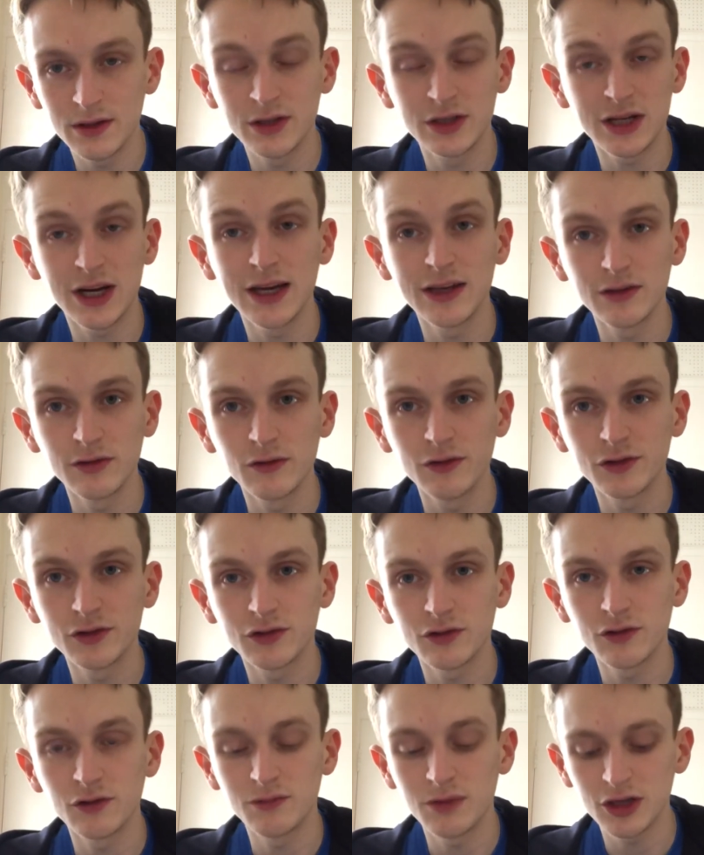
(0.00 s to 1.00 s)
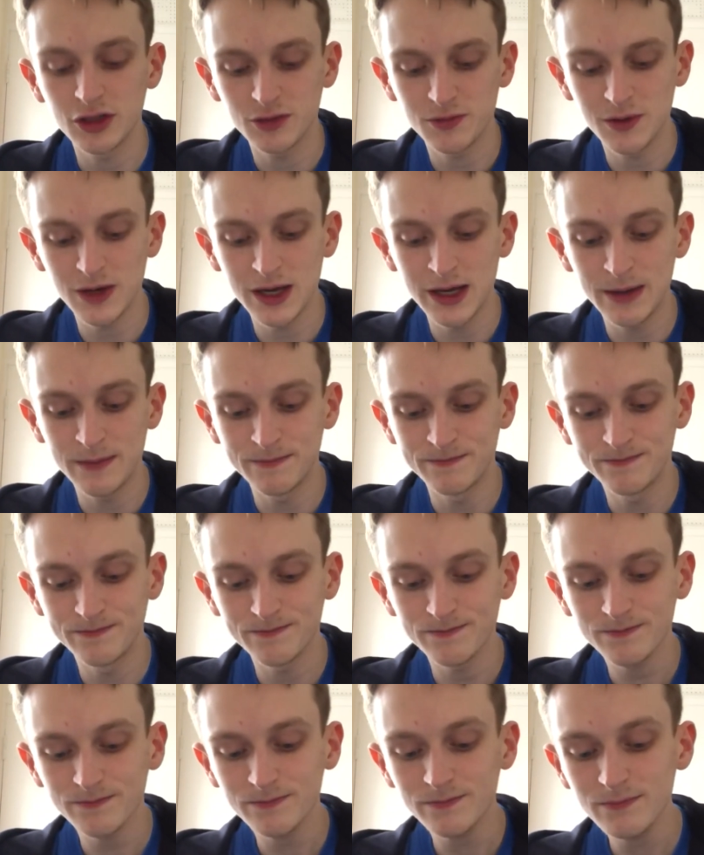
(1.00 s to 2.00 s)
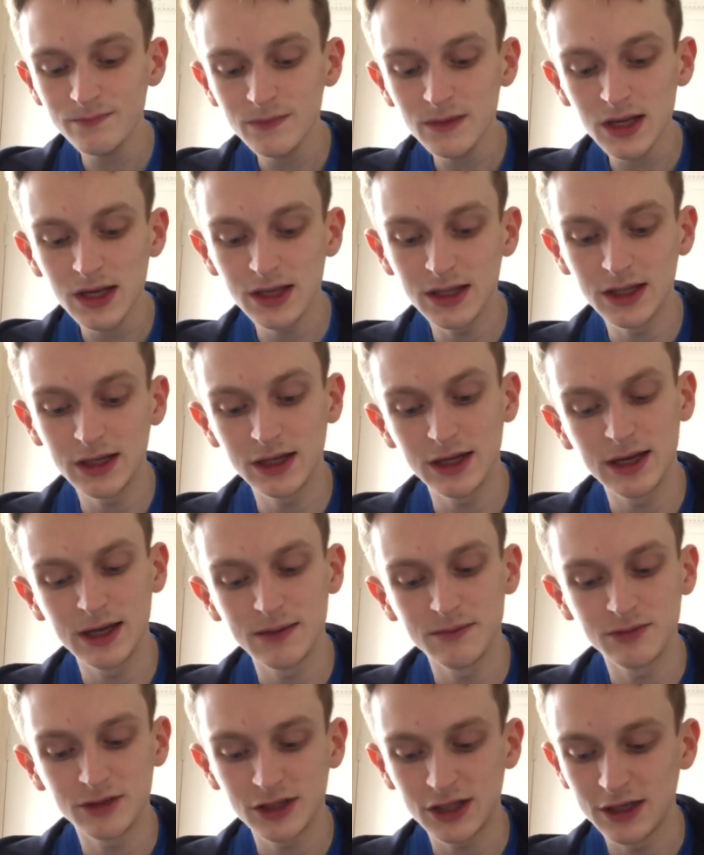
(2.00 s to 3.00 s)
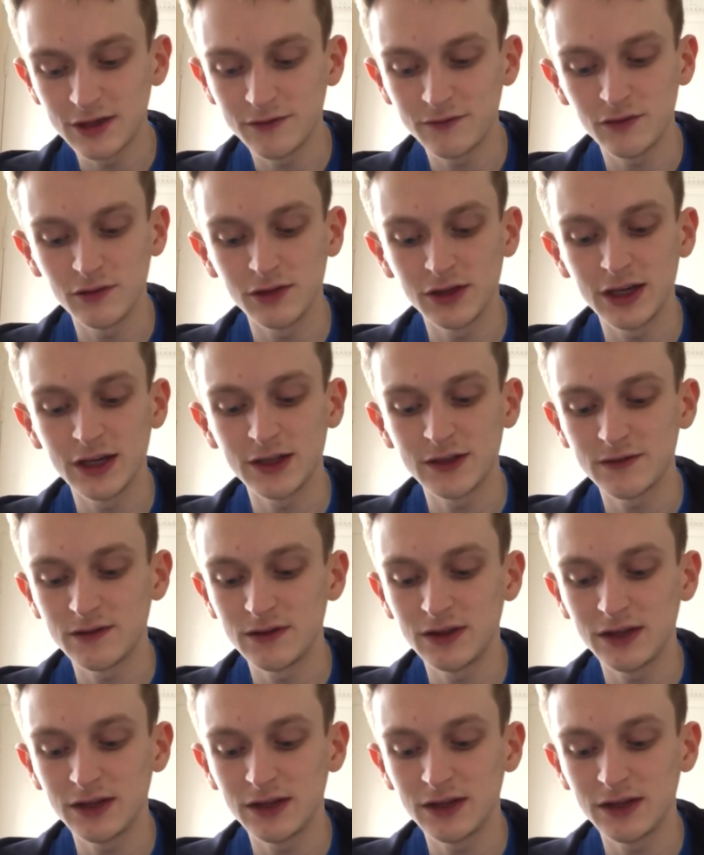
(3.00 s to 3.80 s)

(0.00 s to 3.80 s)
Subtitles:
try and lose so much weight. Stressful